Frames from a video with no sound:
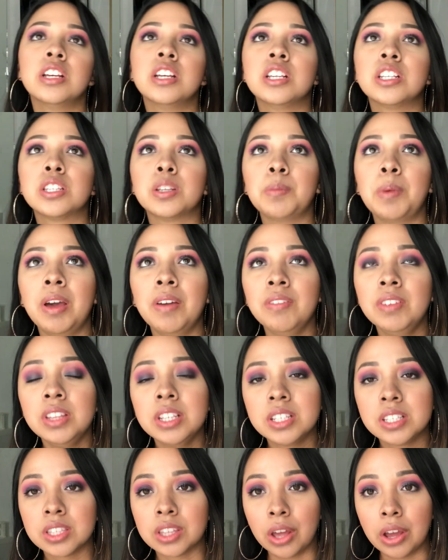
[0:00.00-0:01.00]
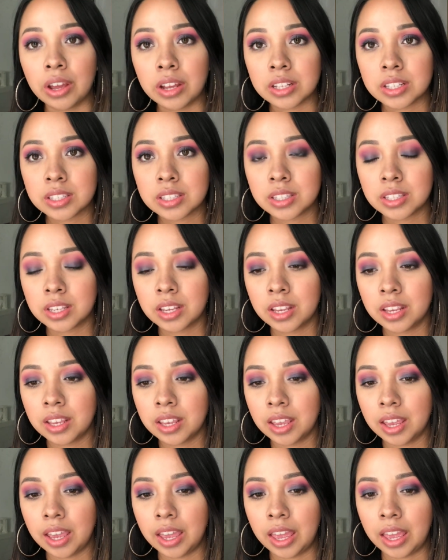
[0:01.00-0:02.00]
So I'm having these thoughts
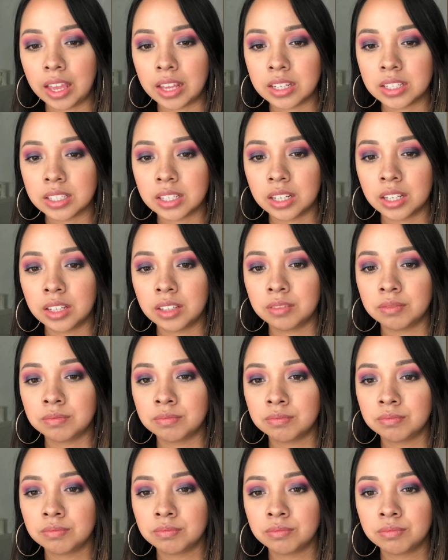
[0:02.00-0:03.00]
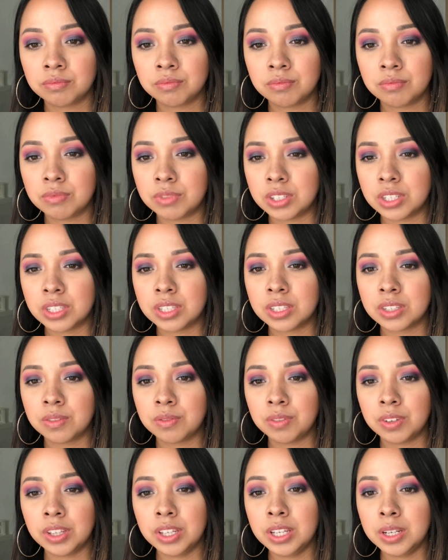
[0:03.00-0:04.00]
and just
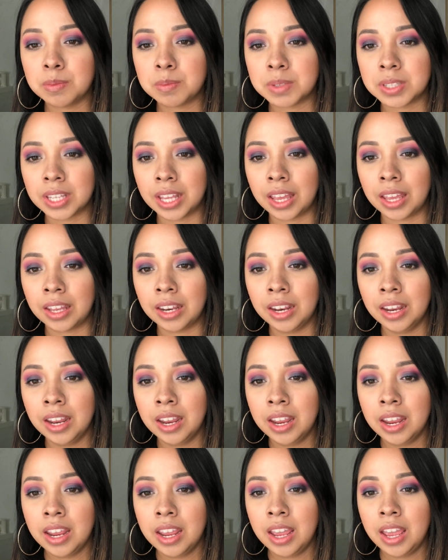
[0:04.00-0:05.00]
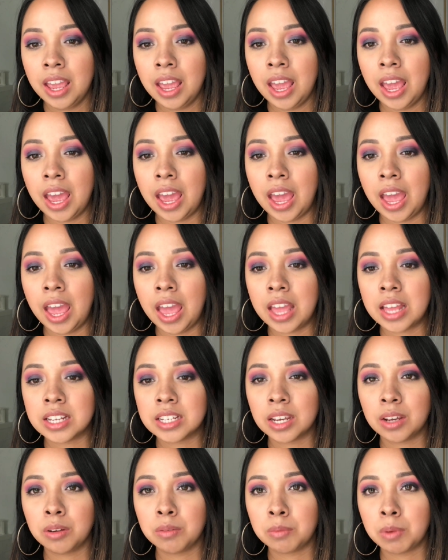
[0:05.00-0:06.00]
feeling upset. And
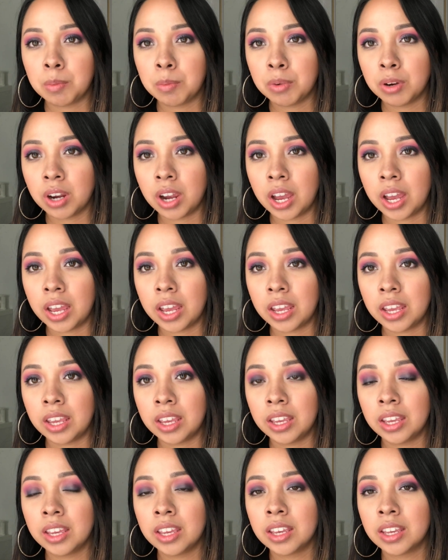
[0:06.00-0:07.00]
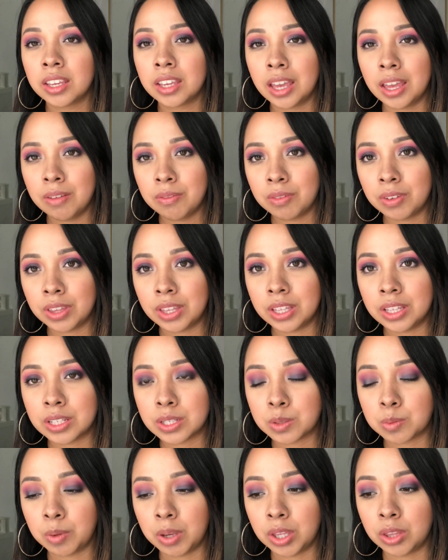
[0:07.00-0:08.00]
I remember I kept feeling
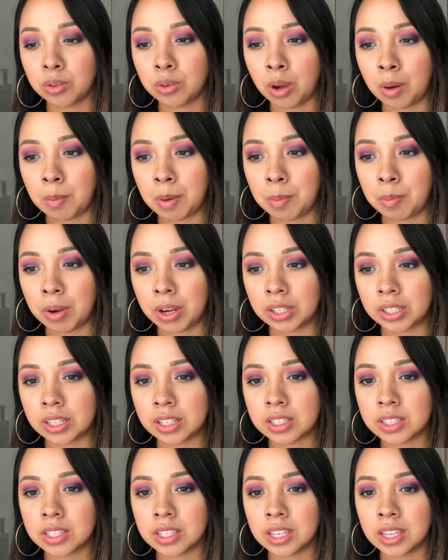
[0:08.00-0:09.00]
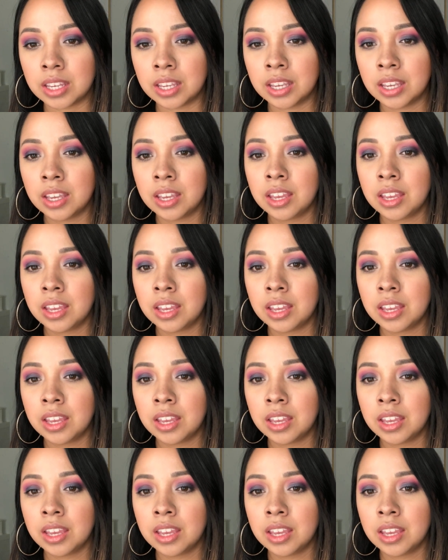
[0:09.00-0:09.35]
this way throughout my pregnancy.